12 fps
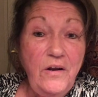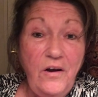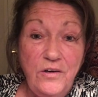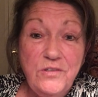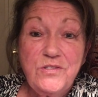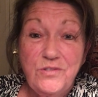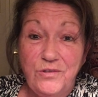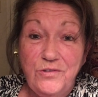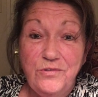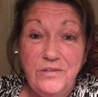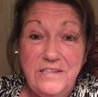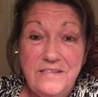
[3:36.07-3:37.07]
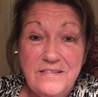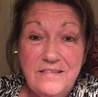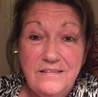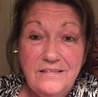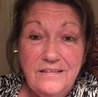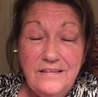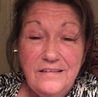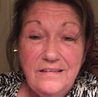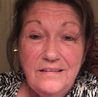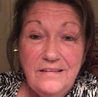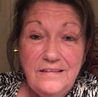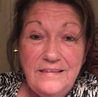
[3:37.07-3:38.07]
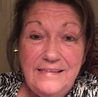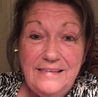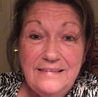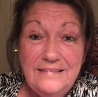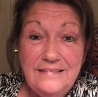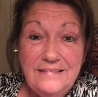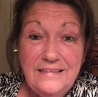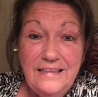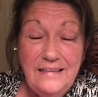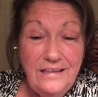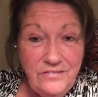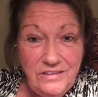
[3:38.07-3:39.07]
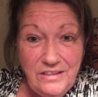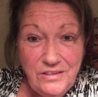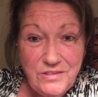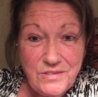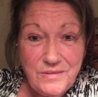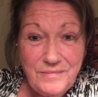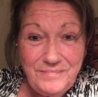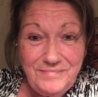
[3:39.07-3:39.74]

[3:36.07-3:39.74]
heart surgeries in 11 years.